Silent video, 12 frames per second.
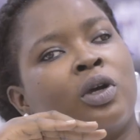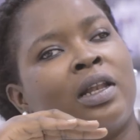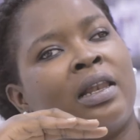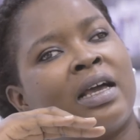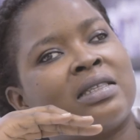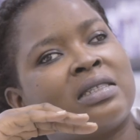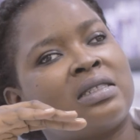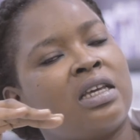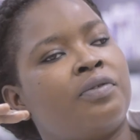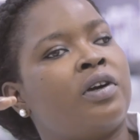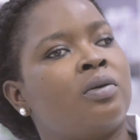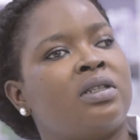can last
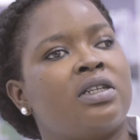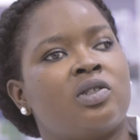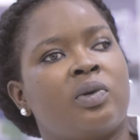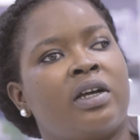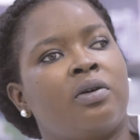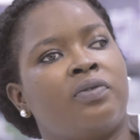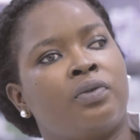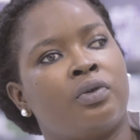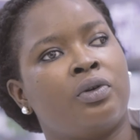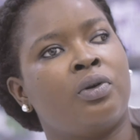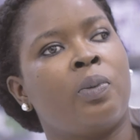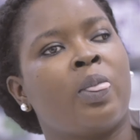several days without
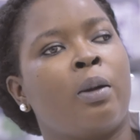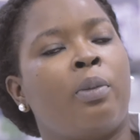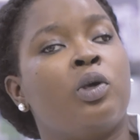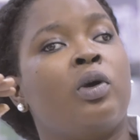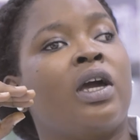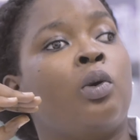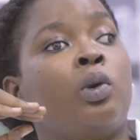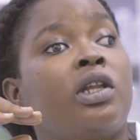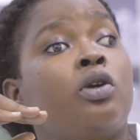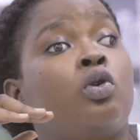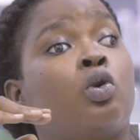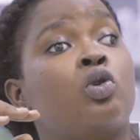food, but you can
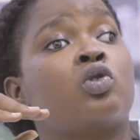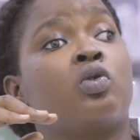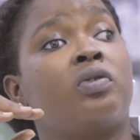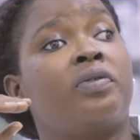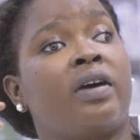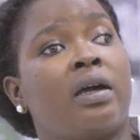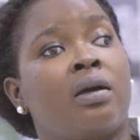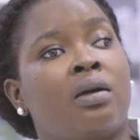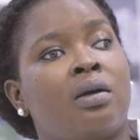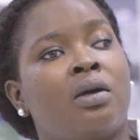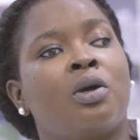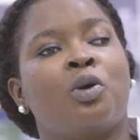only go so far
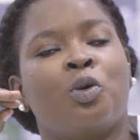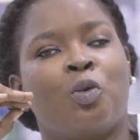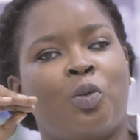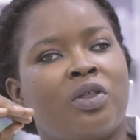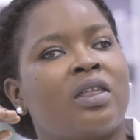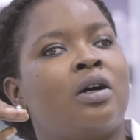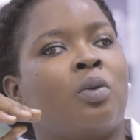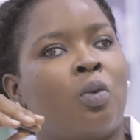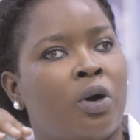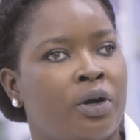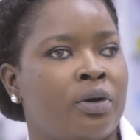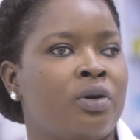without
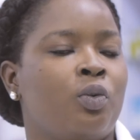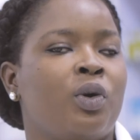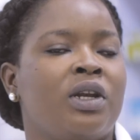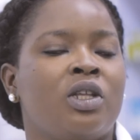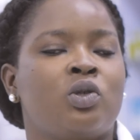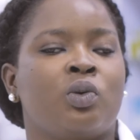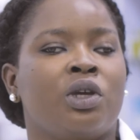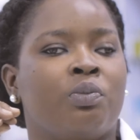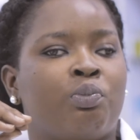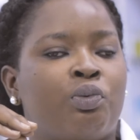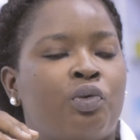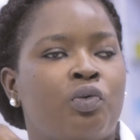water. We need to
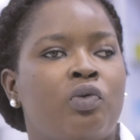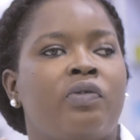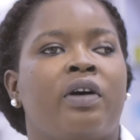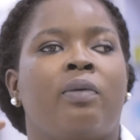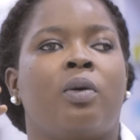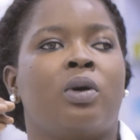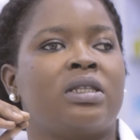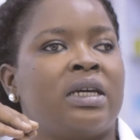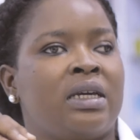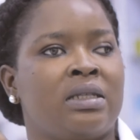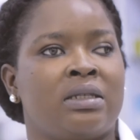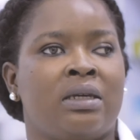improve our water
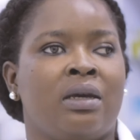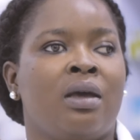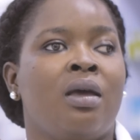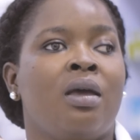intake.